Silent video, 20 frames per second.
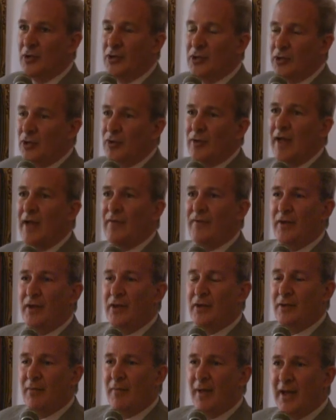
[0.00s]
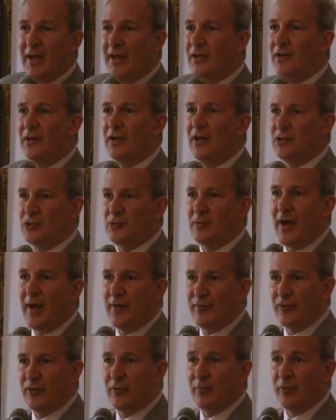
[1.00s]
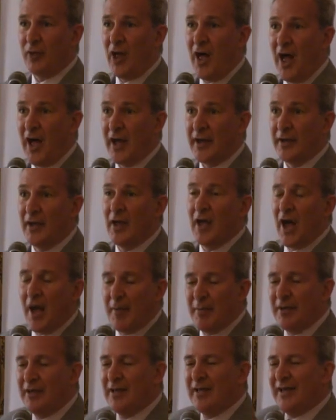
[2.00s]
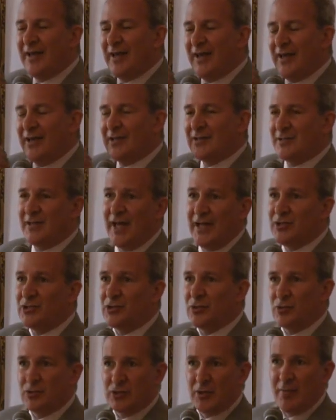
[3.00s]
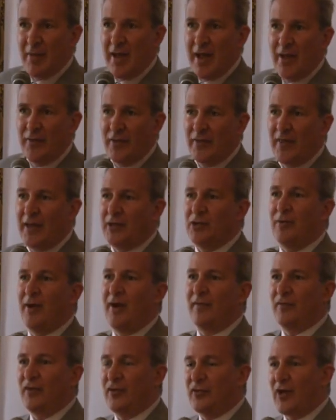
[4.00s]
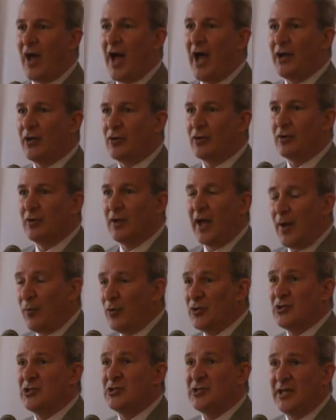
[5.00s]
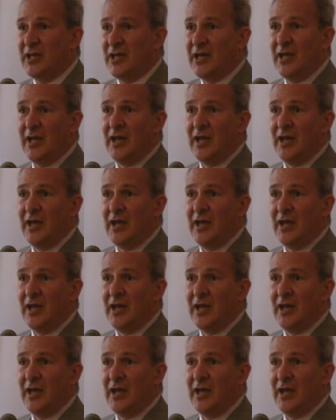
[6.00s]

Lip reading: You don't have any demand unless you have supply. I mean, in a sense, there's demand in that you have desire, which is